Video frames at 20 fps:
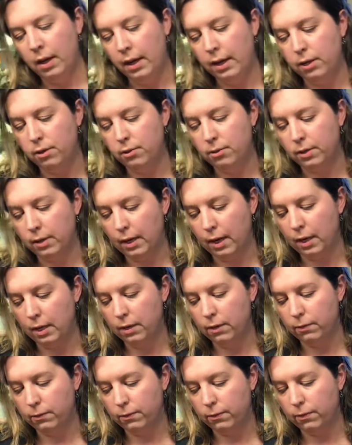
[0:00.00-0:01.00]
And you can
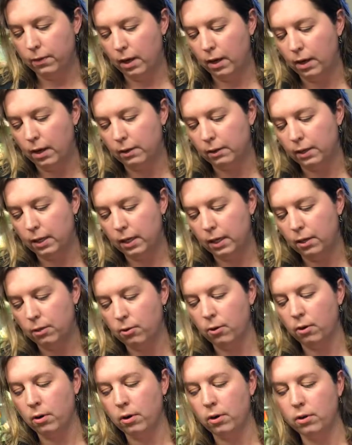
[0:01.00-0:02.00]
kind of kitty
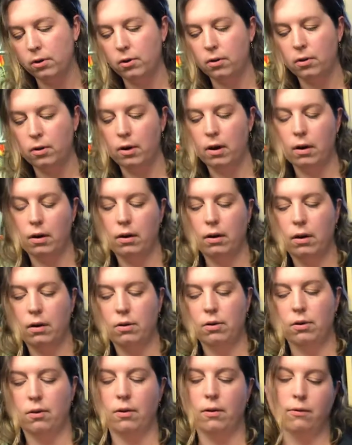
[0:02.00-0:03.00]
corner your
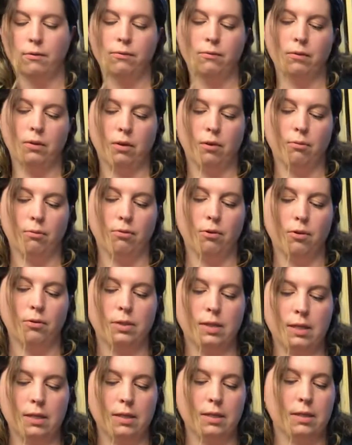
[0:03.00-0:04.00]

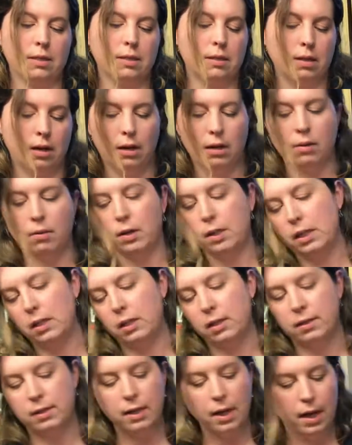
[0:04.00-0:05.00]
roses on
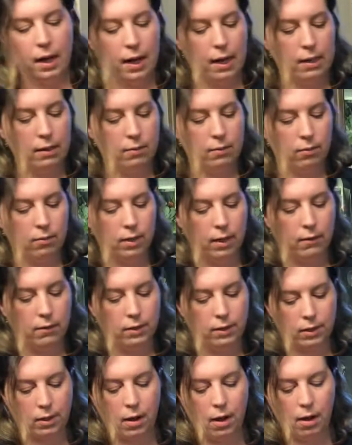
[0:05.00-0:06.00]
either side,
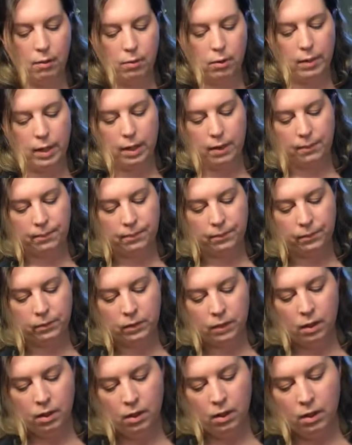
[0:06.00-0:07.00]
whatever to complement.
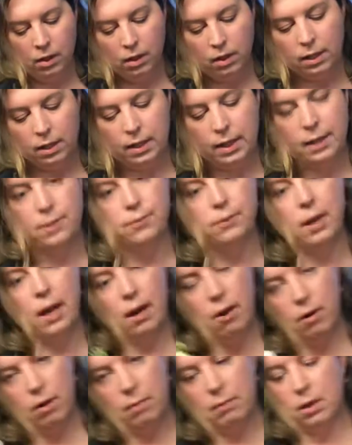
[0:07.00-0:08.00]
The next
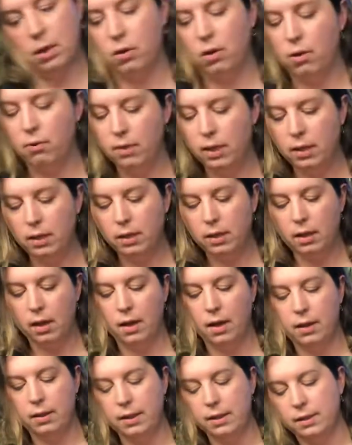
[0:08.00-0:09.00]
flower I'm going to go with,
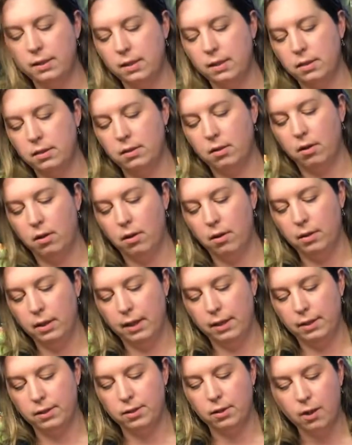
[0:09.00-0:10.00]
this is called
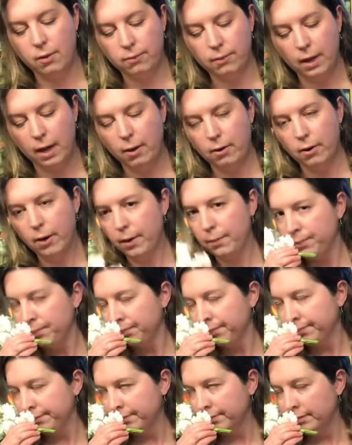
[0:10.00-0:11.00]
a stock flower.
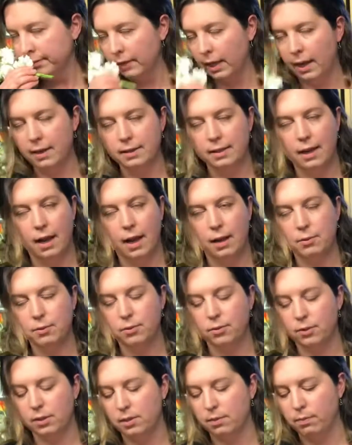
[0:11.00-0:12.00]
It has an
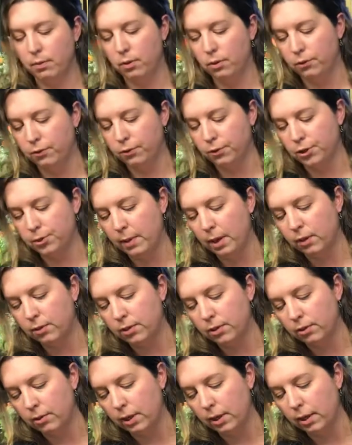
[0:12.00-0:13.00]
absolutely beautiful smell
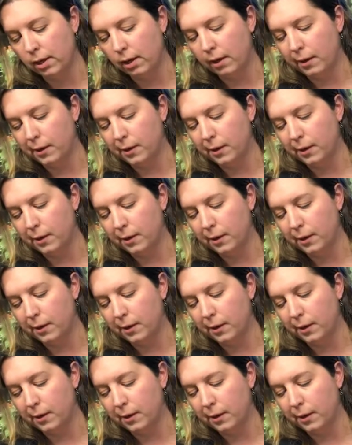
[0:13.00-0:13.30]
to it.